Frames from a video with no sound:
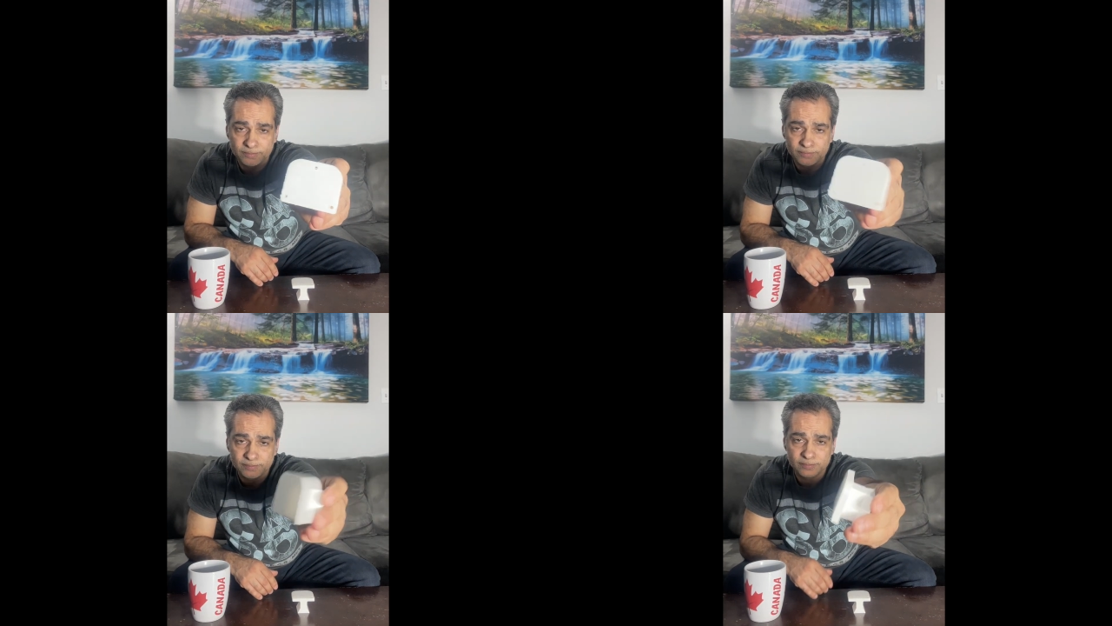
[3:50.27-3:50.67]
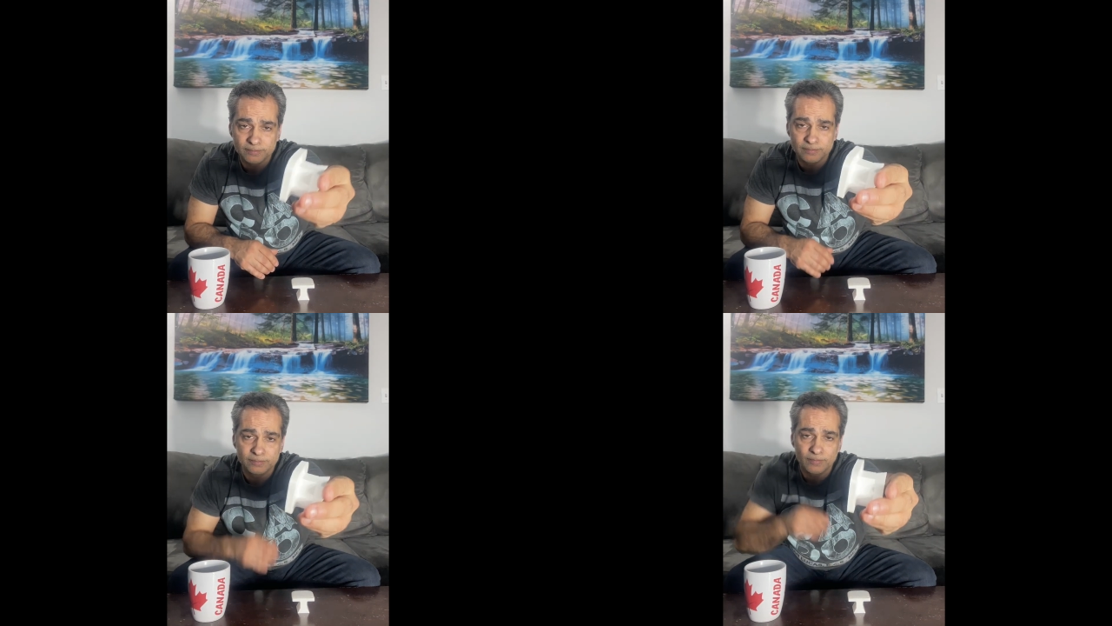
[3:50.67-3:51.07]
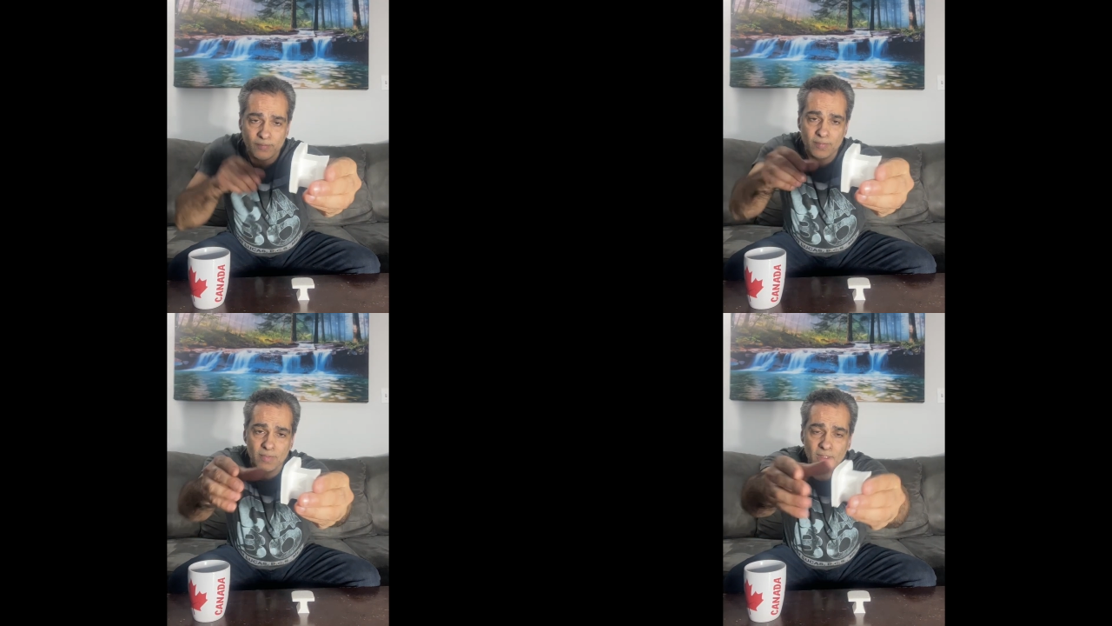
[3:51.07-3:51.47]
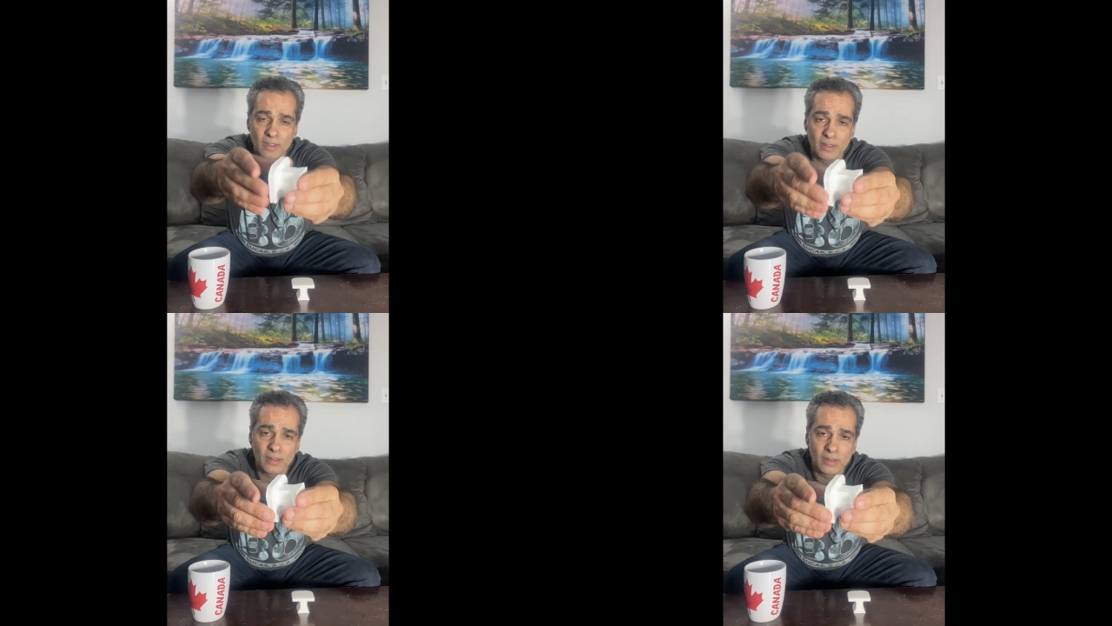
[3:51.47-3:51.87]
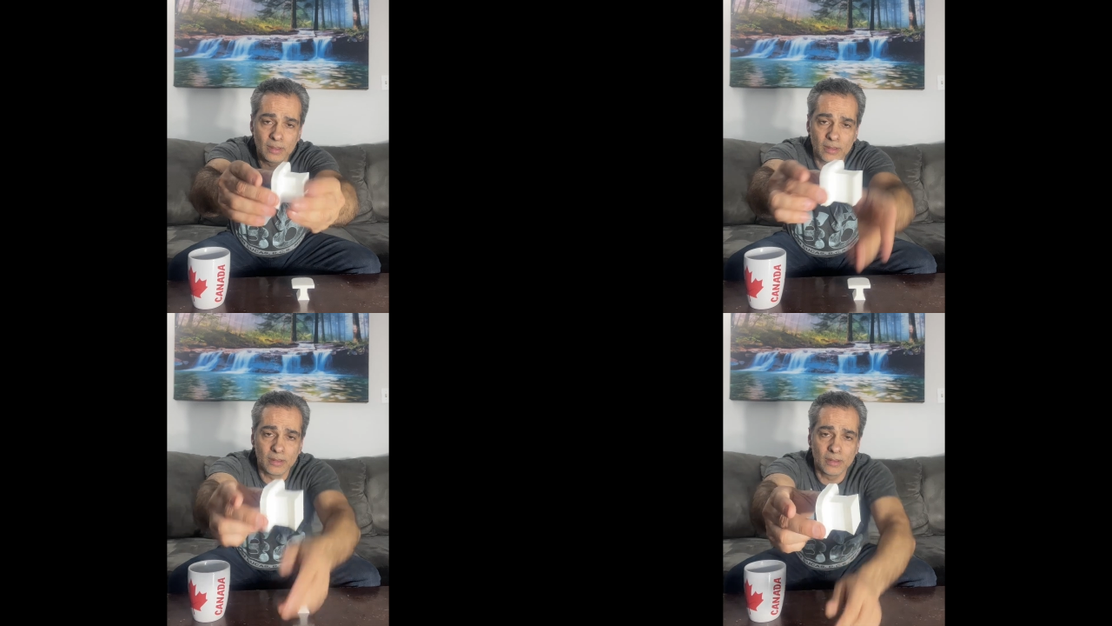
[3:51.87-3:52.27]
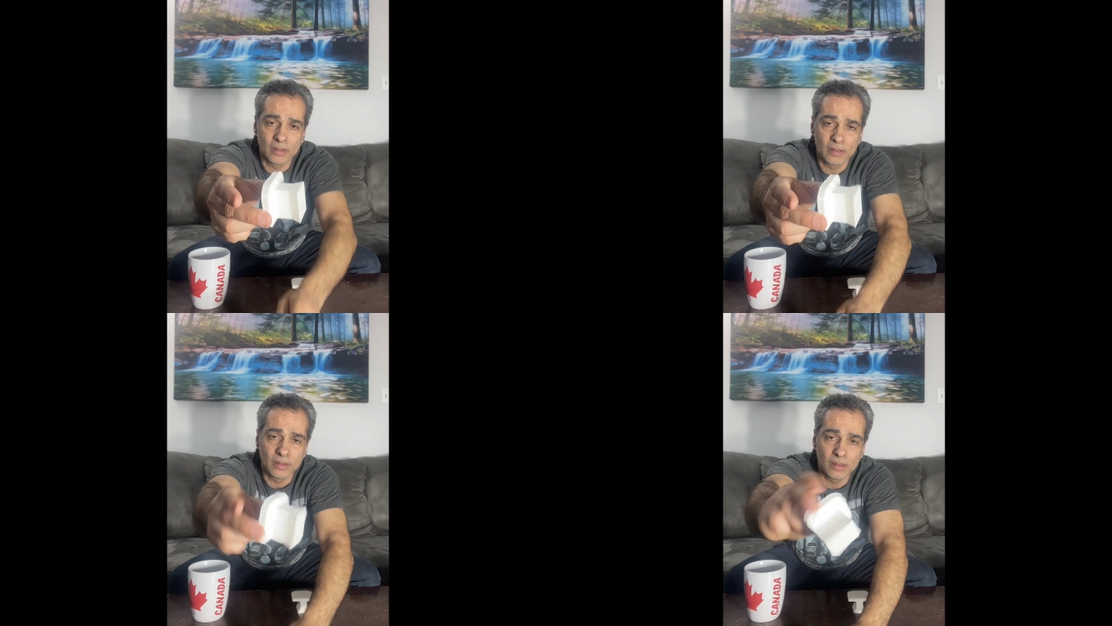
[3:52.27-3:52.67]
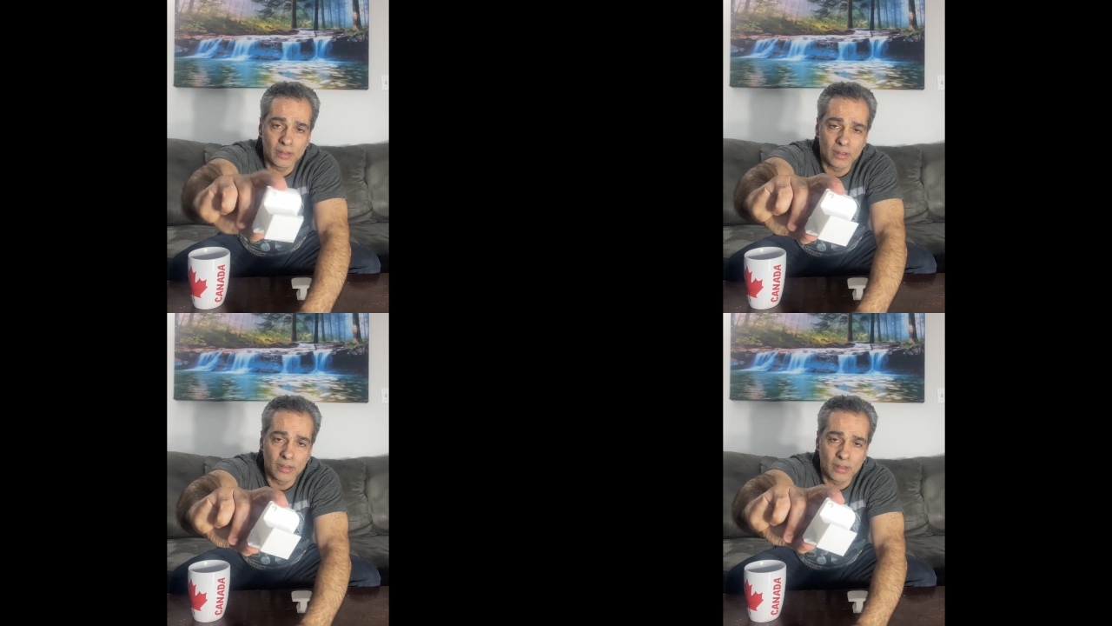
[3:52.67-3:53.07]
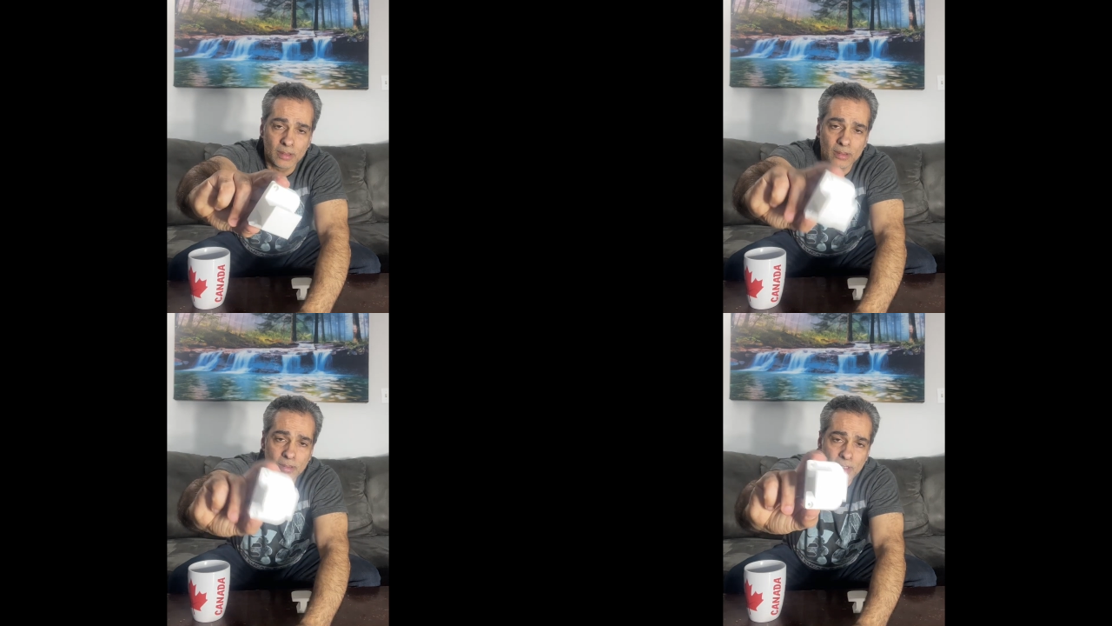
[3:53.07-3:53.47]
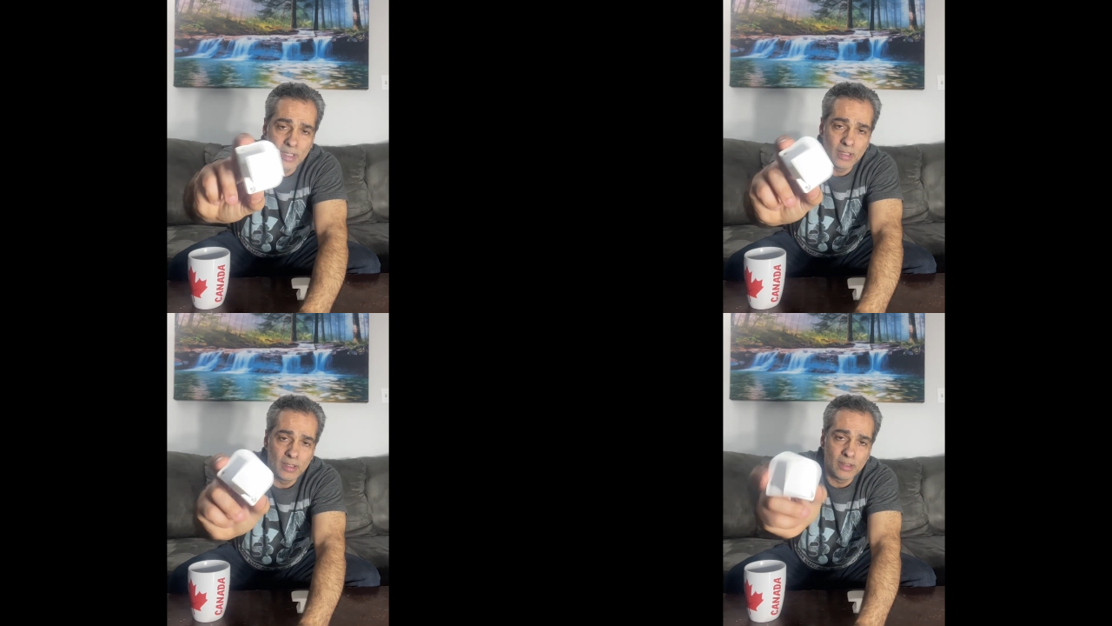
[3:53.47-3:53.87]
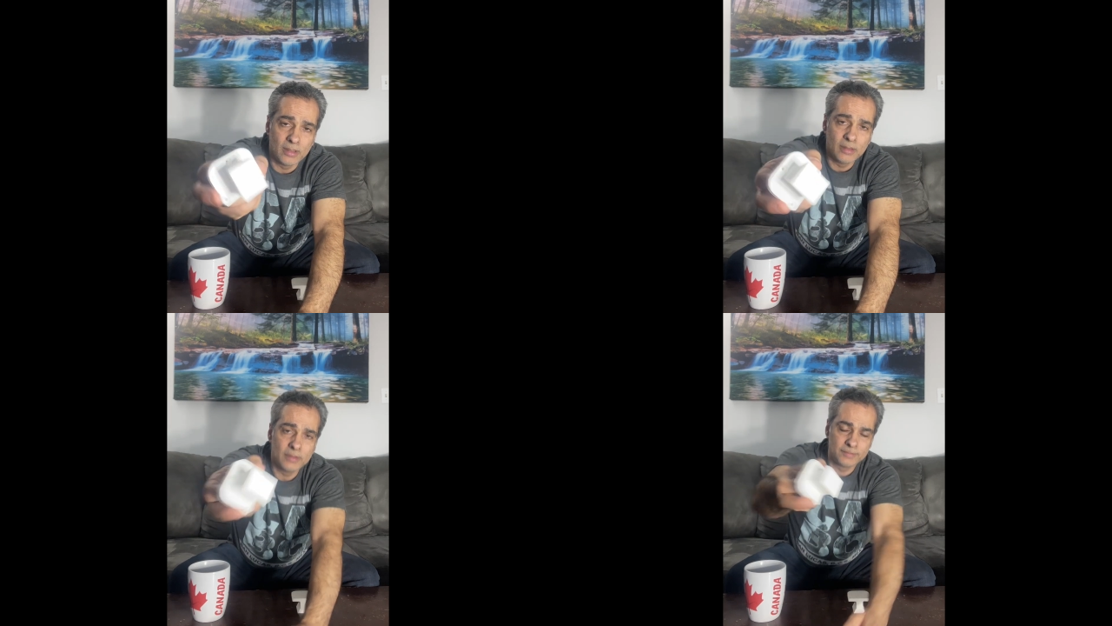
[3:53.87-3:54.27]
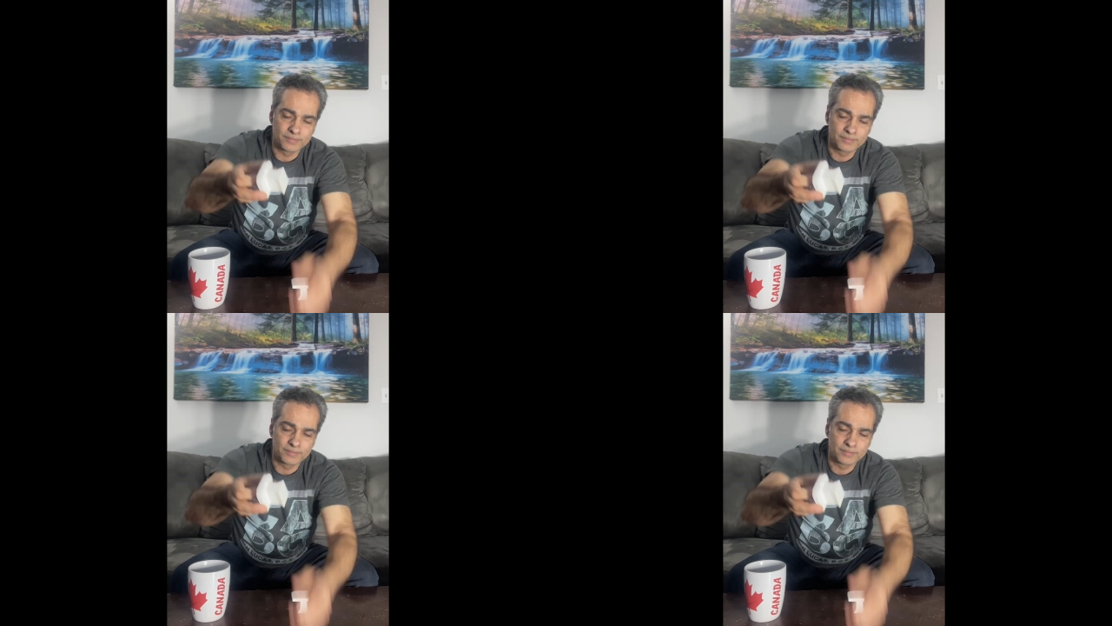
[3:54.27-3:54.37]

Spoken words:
Nobody speaks.